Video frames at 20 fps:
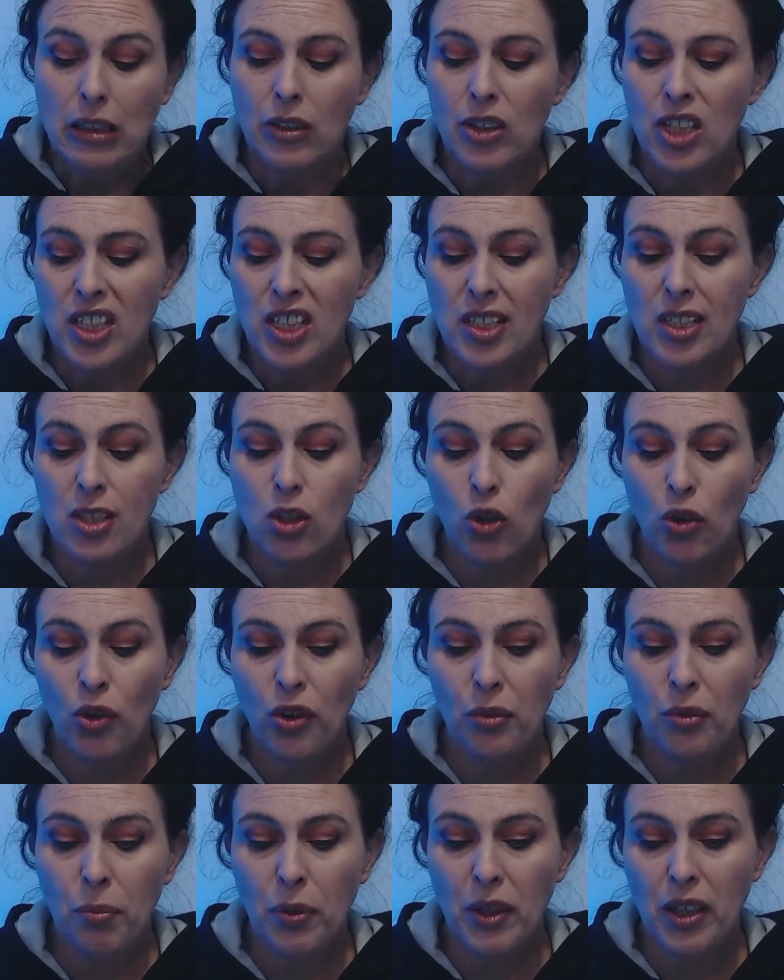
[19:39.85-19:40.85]
This
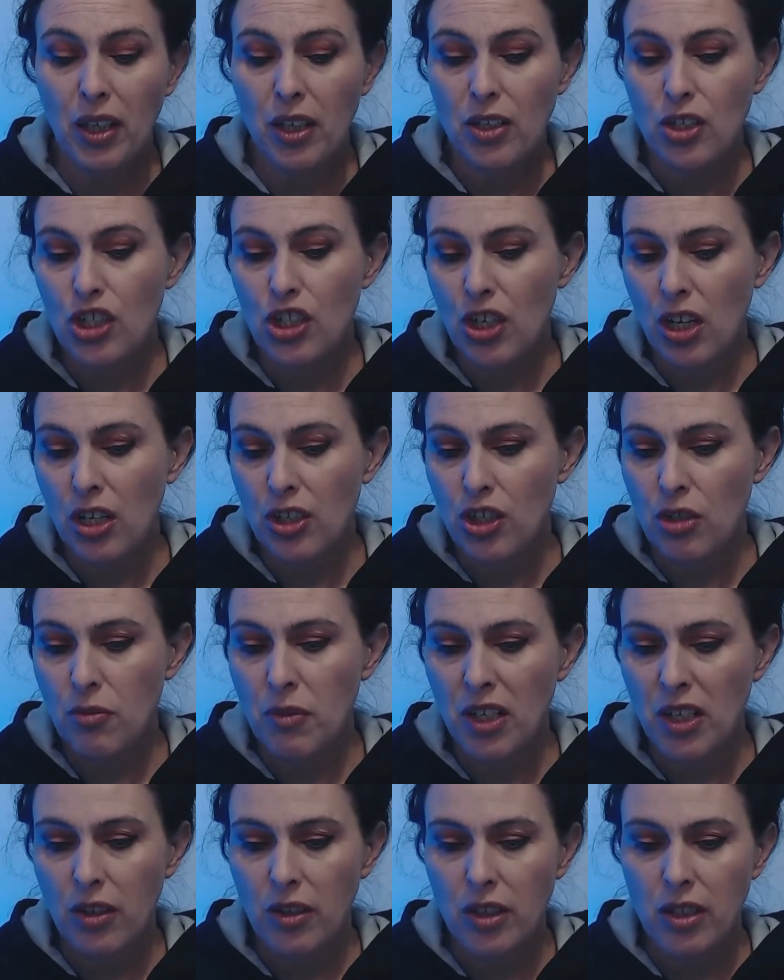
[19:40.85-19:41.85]
could be a
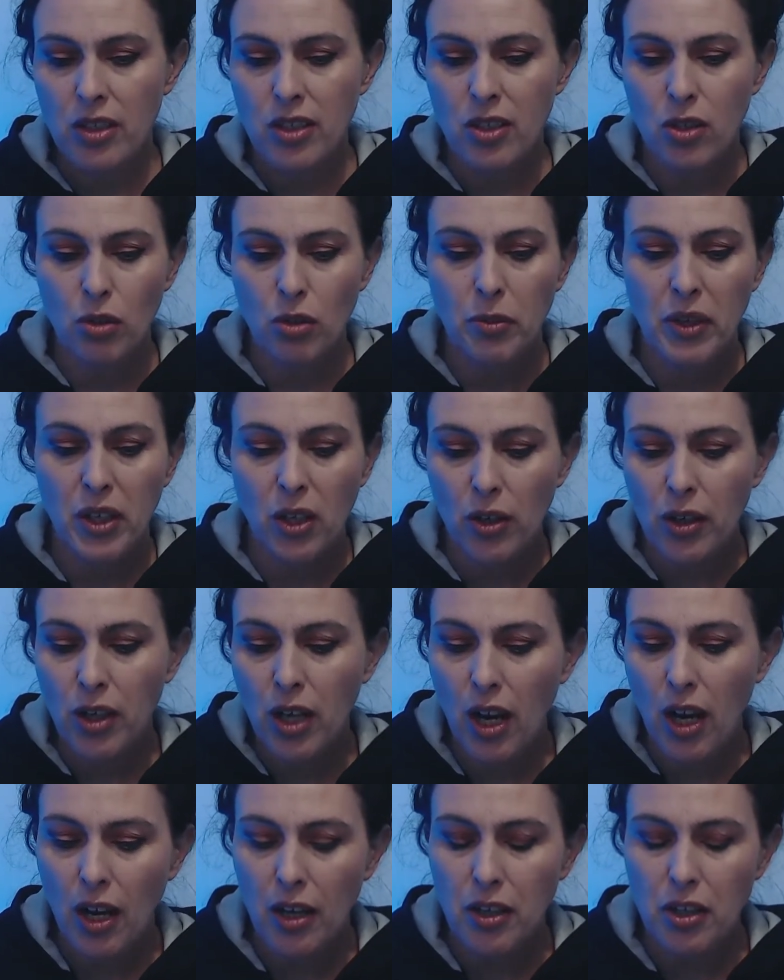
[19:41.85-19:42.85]
judgment, and this could be,
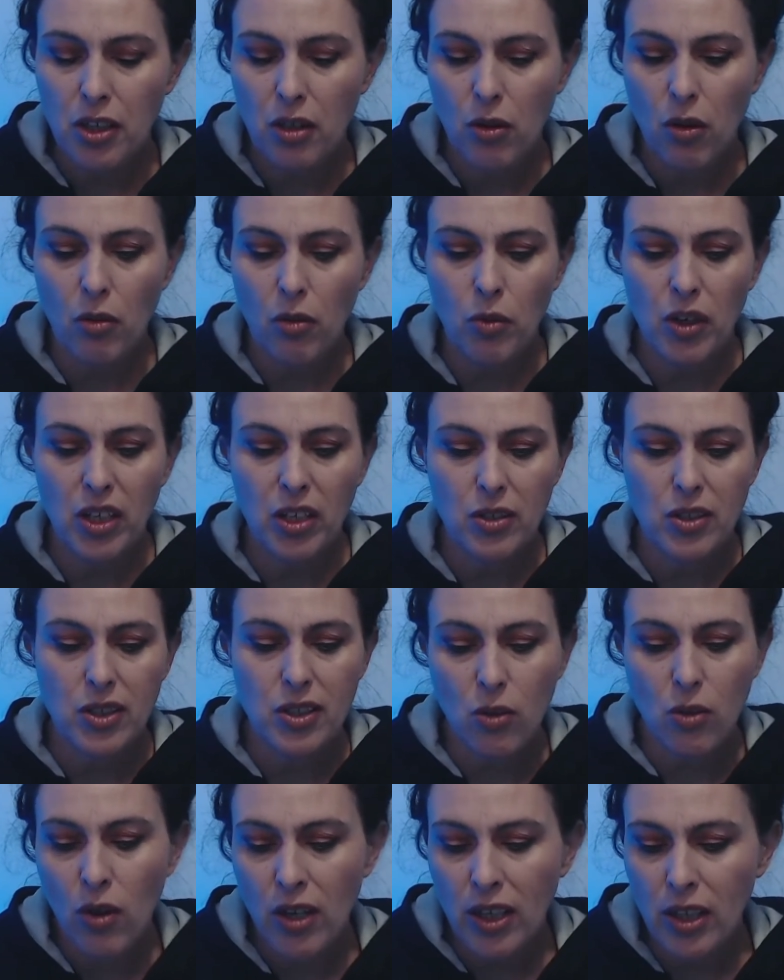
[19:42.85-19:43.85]
okay, you know, are we
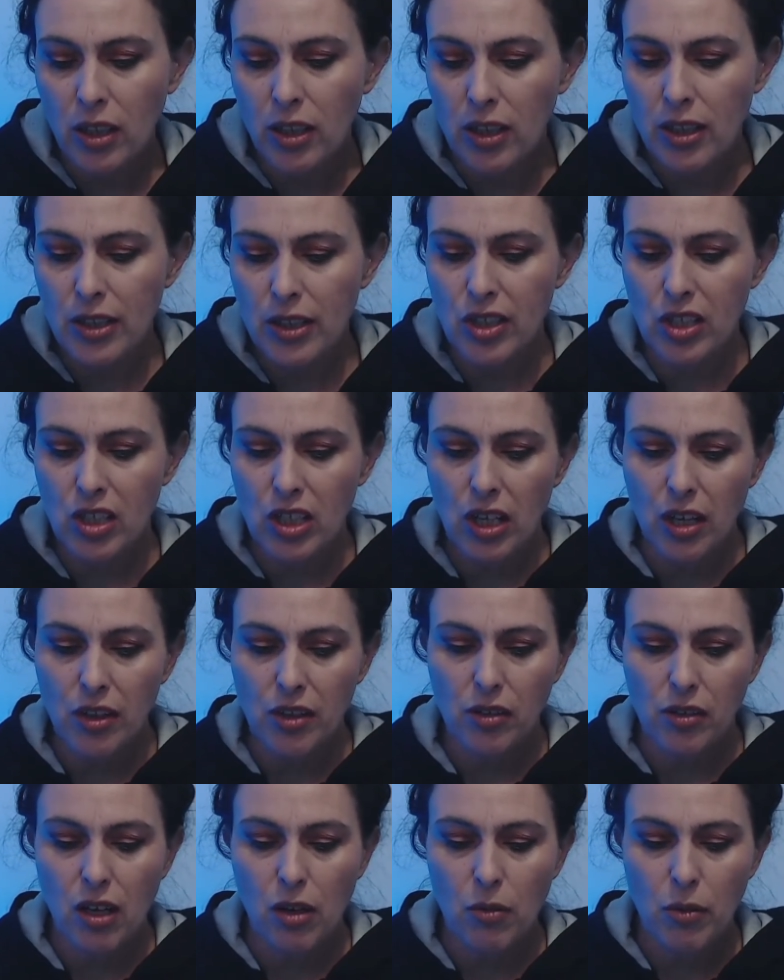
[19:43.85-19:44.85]
signing a lease
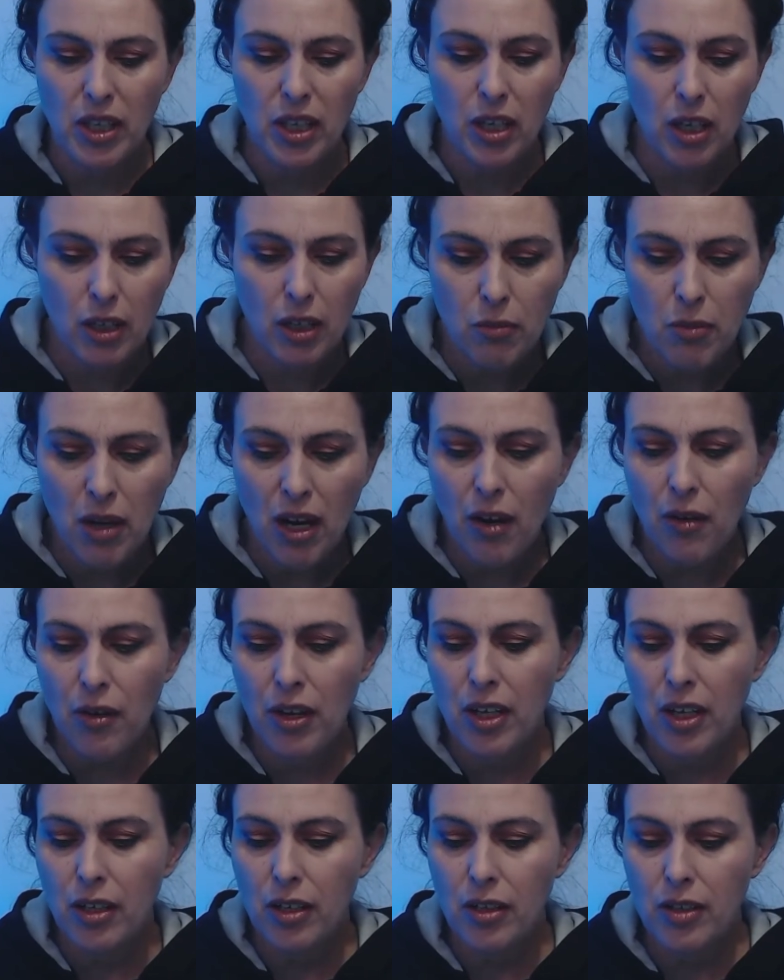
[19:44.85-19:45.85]
together? Are we getting
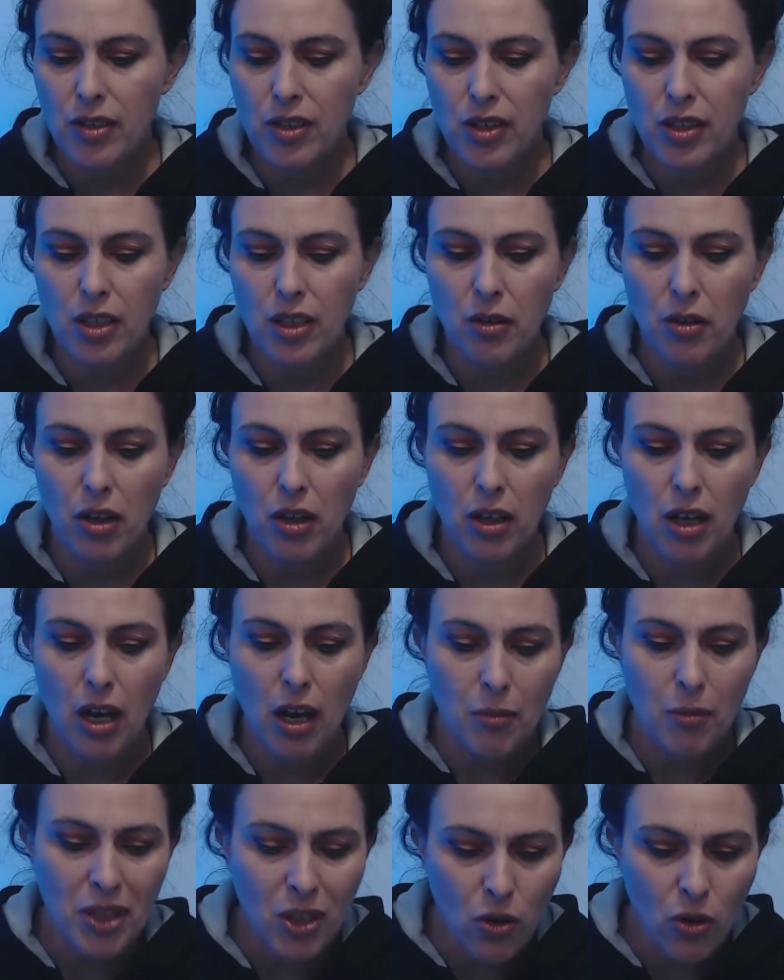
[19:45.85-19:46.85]
married? Is there a
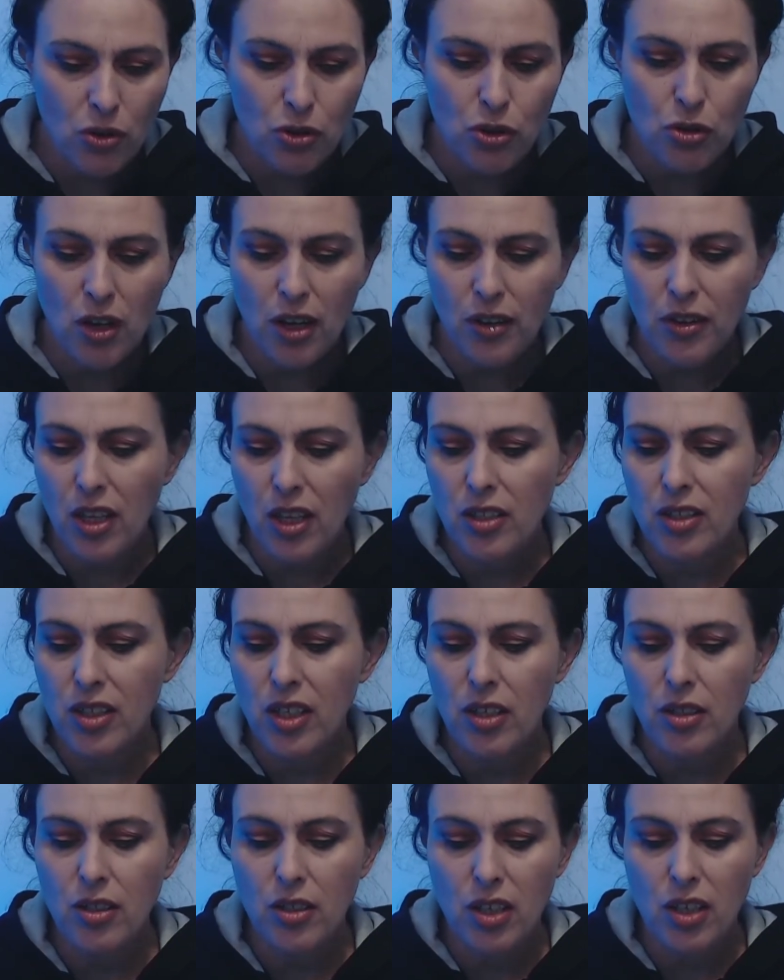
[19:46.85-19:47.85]
karmic contract that's
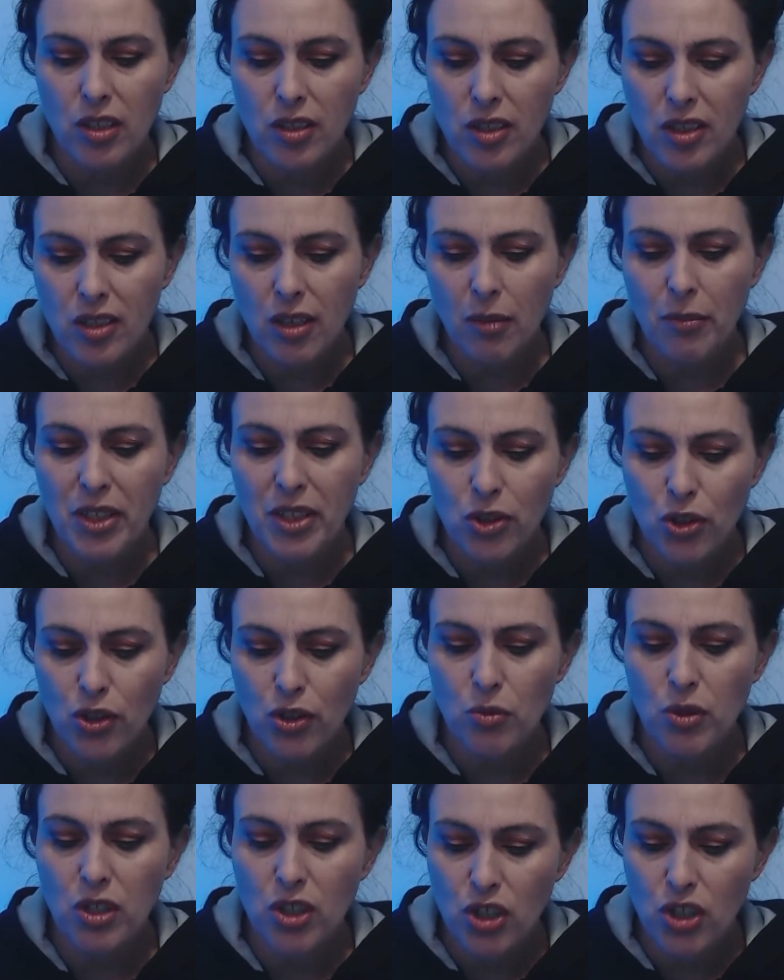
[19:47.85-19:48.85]
ended? There's something to
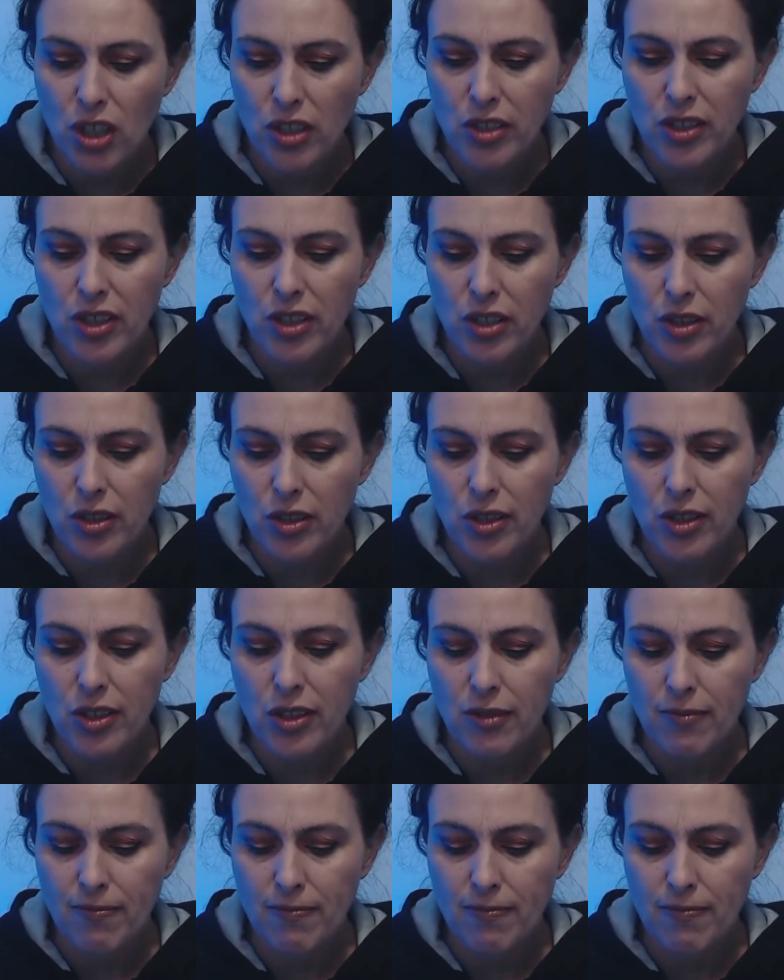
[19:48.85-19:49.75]
do with justice.